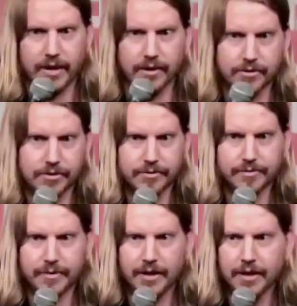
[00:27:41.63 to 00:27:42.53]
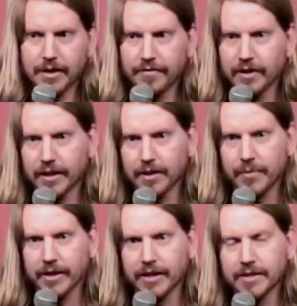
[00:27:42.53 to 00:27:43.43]
House. I feel like I'm
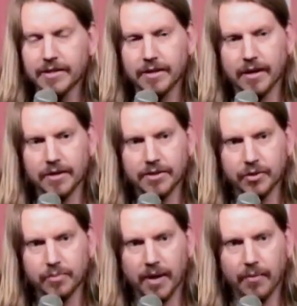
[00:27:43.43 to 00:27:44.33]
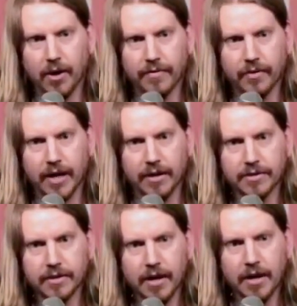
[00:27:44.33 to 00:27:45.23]
going to get sued by Waffle
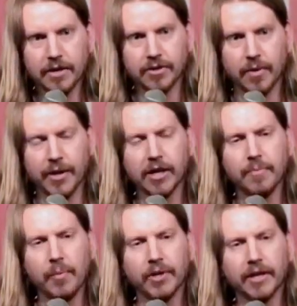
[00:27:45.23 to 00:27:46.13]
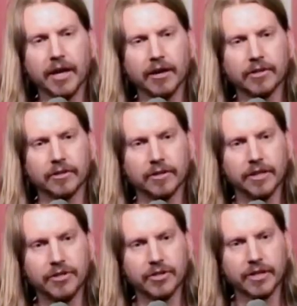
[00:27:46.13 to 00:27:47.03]
House. So I'm going to come up with a character.
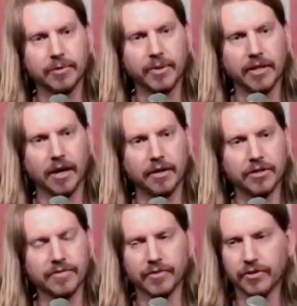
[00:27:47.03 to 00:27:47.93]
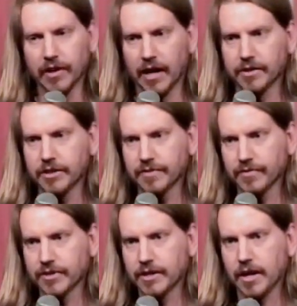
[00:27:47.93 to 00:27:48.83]
He's just going to be, just for you guys, just
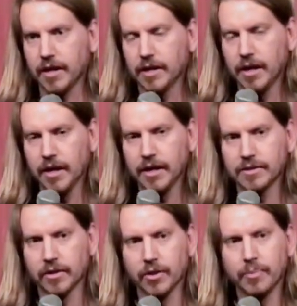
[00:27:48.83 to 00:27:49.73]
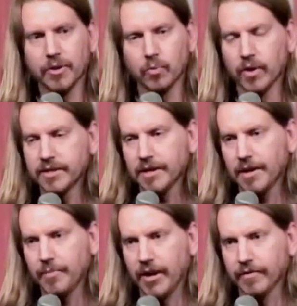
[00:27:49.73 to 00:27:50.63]
for tonight. He's only appeared one
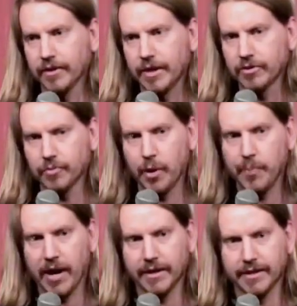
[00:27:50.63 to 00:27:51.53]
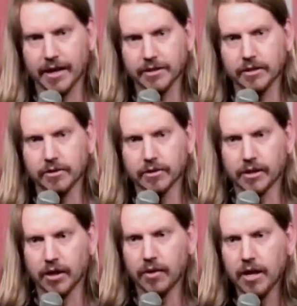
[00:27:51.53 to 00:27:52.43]
time ever, and that was on my podcast a year
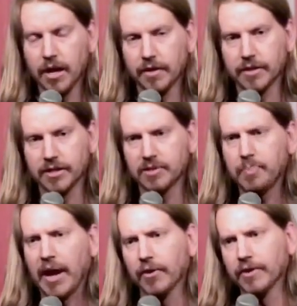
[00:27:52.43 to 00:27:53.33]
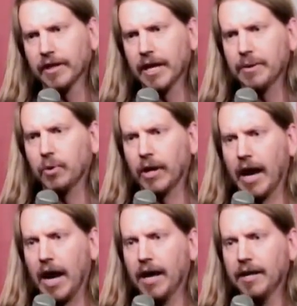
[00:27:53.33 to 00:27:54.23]
ago. This is Perry the Label
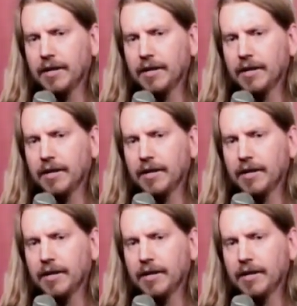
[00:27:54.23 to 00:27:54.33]
Guy.